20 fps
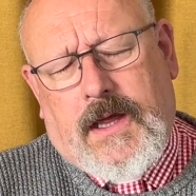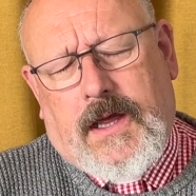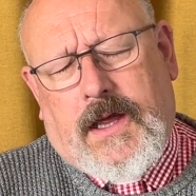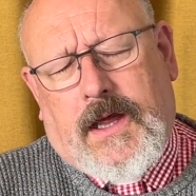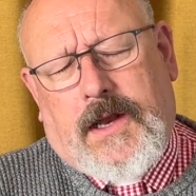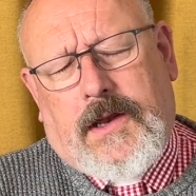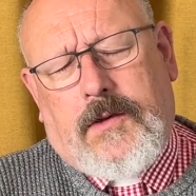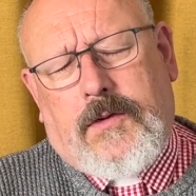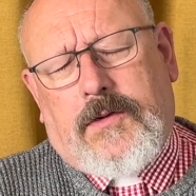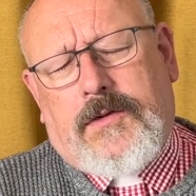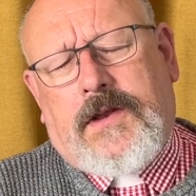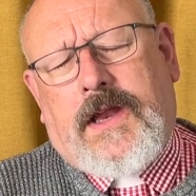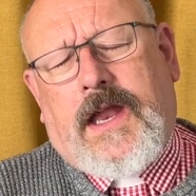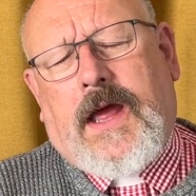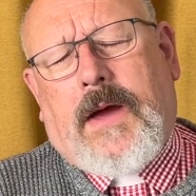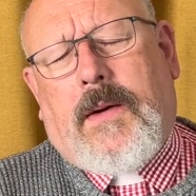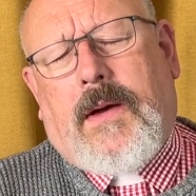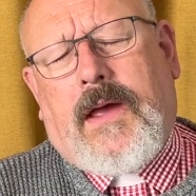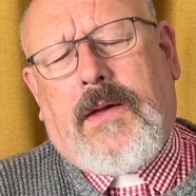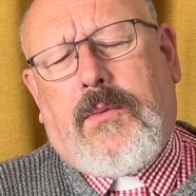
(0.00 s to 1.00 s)
And Lord,
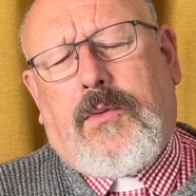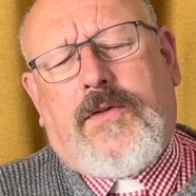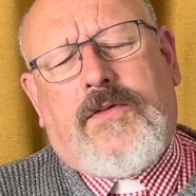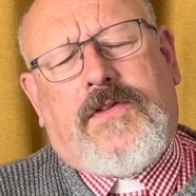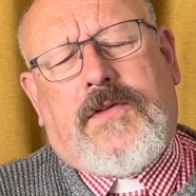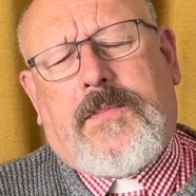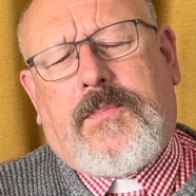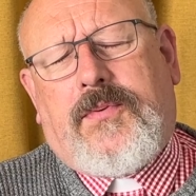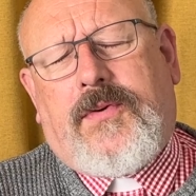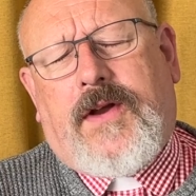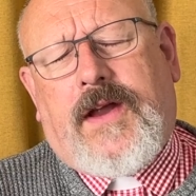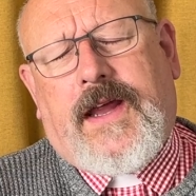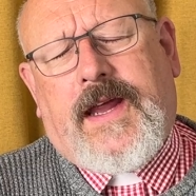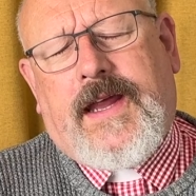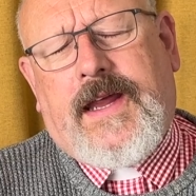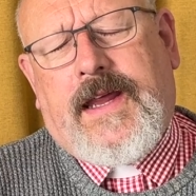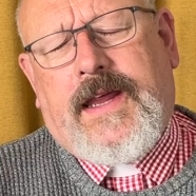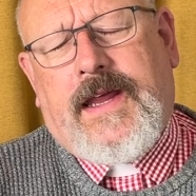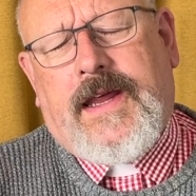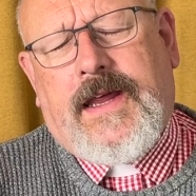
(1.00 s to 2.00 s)
now I want to
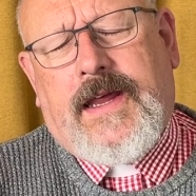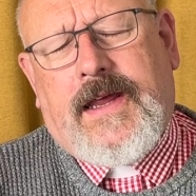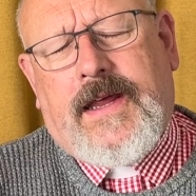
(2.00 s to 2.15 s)
pray